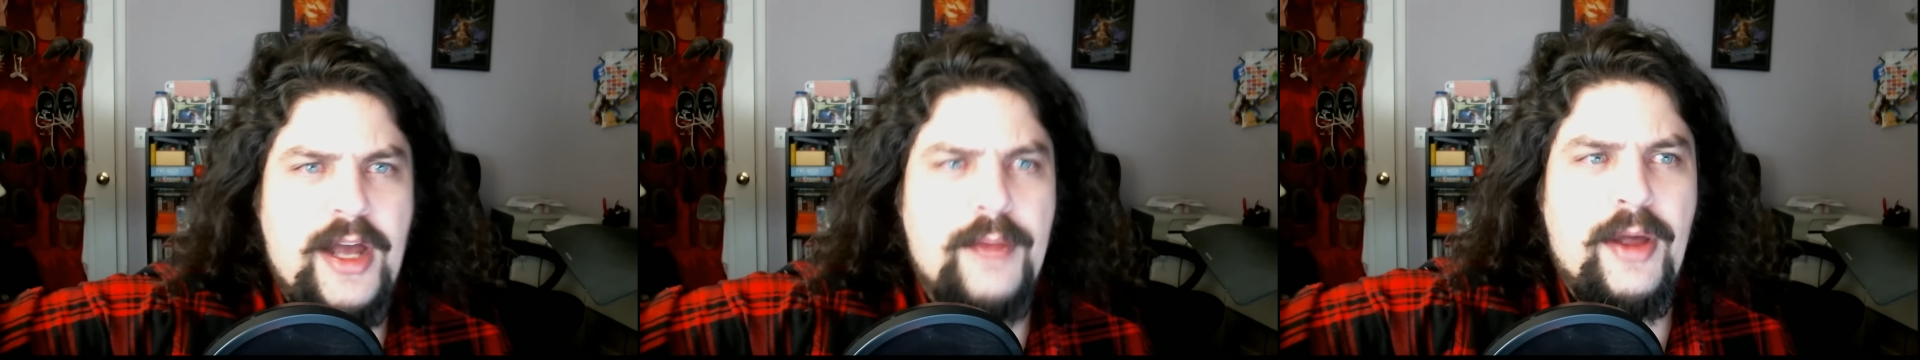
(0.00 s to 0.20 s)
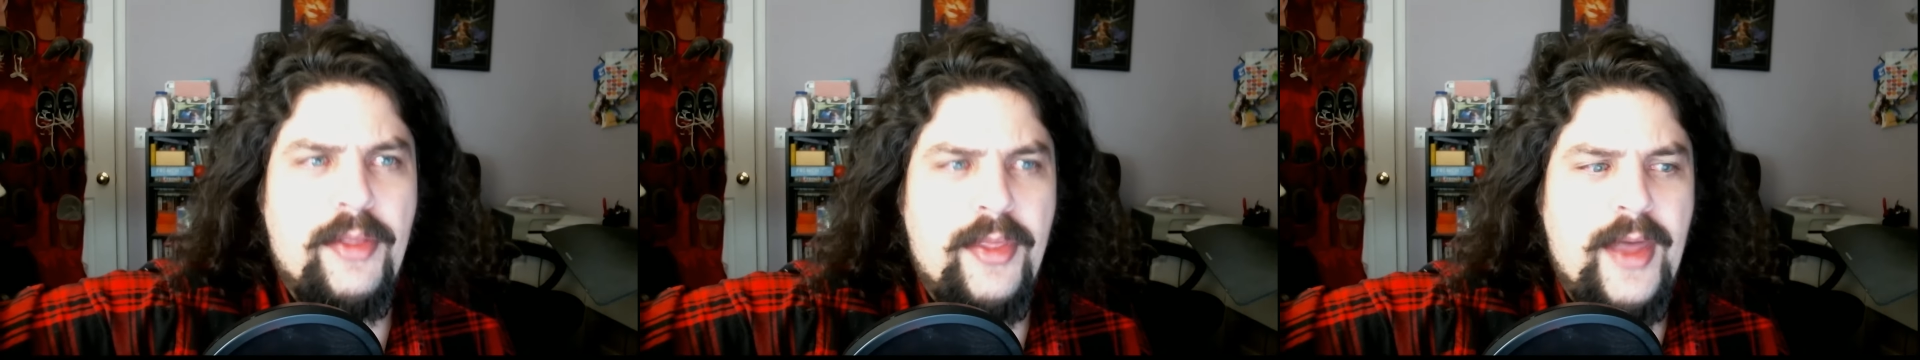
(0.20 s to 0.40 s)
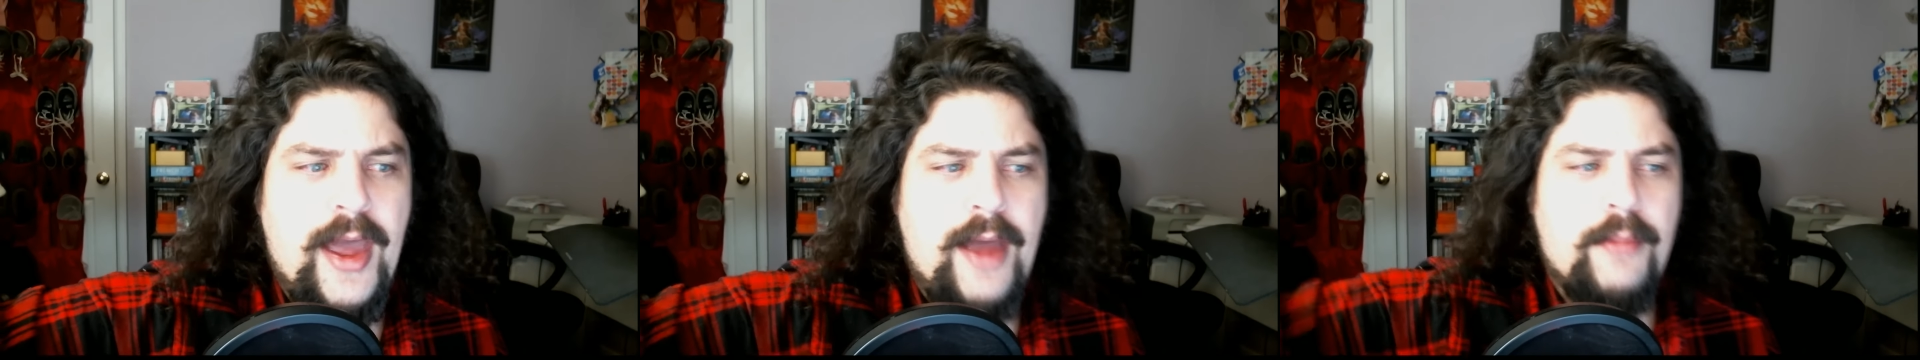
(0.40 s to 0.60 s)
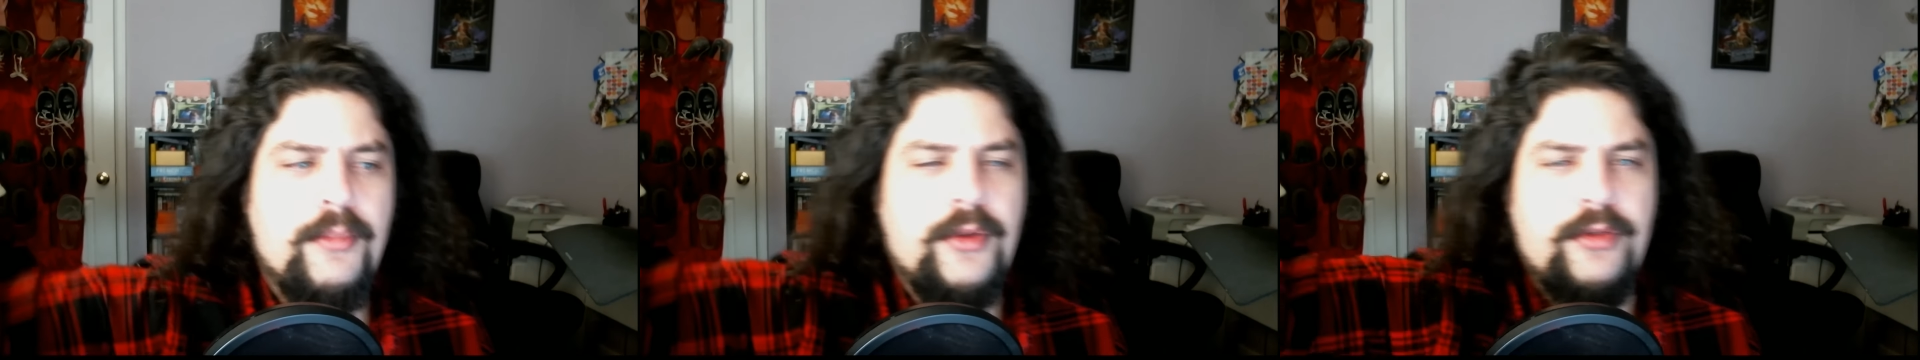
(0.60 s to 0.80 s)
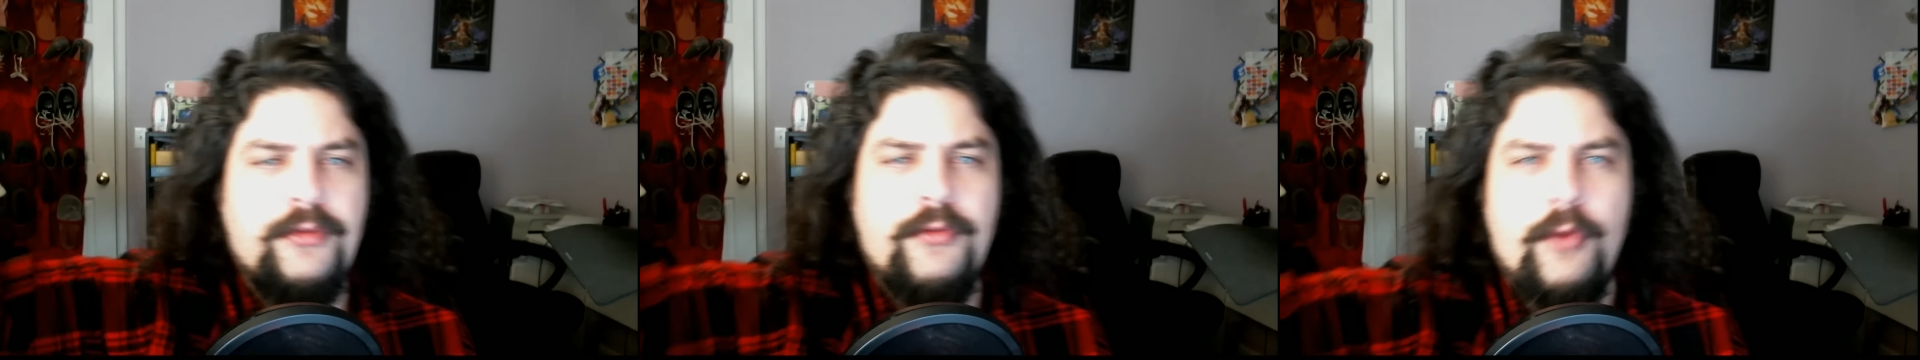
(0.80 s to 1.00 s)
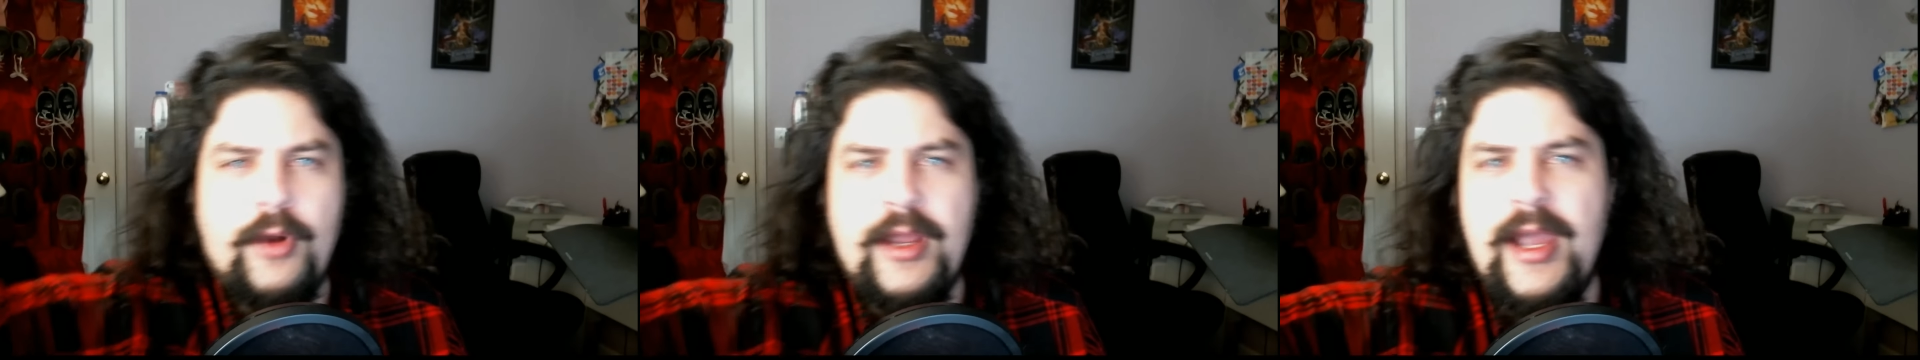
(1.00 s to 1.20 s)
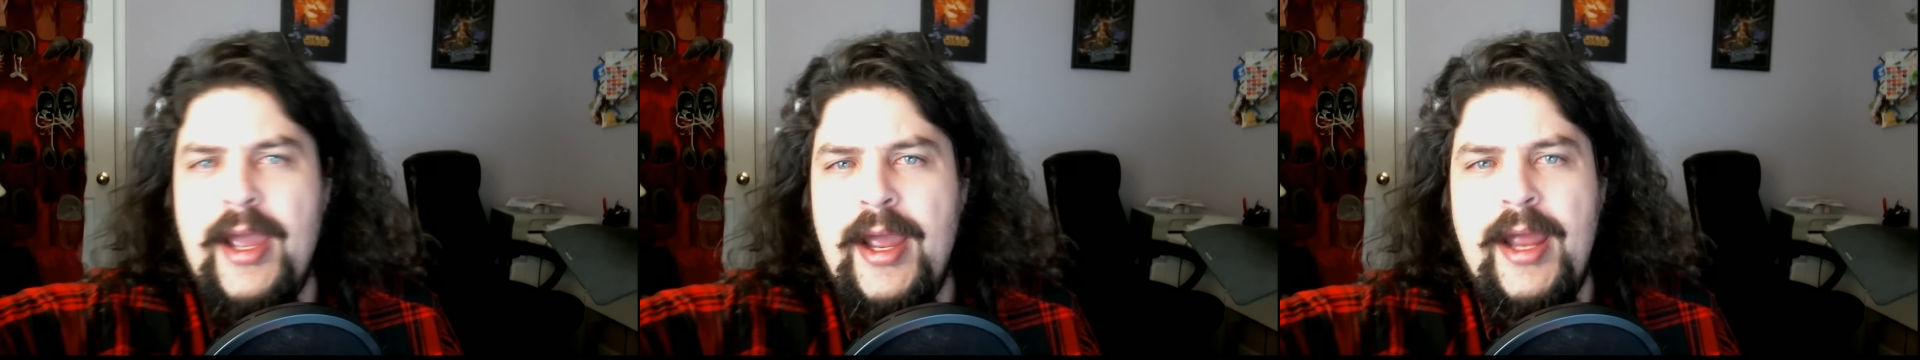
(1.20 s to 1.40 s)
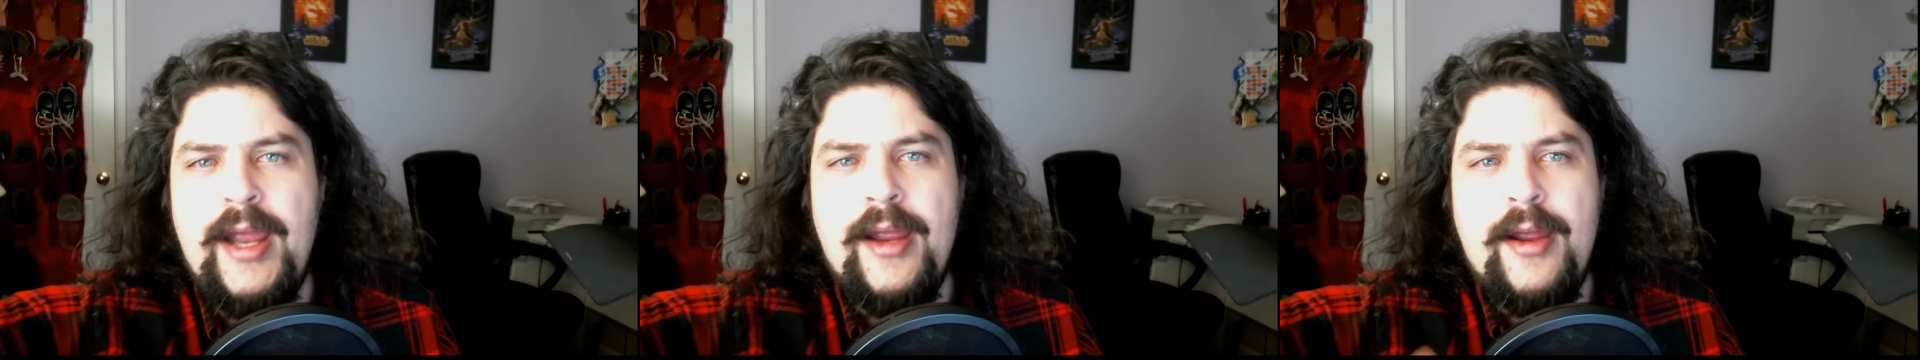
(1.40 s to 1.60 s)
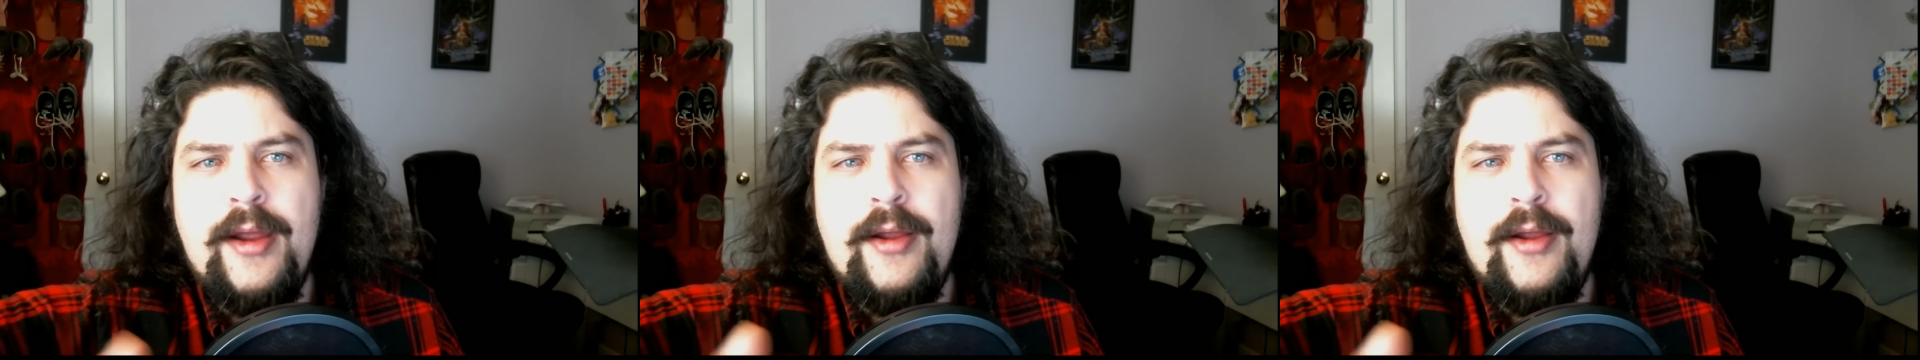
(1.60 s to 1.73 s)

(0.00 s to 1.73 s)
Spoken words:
about that, but the 4K,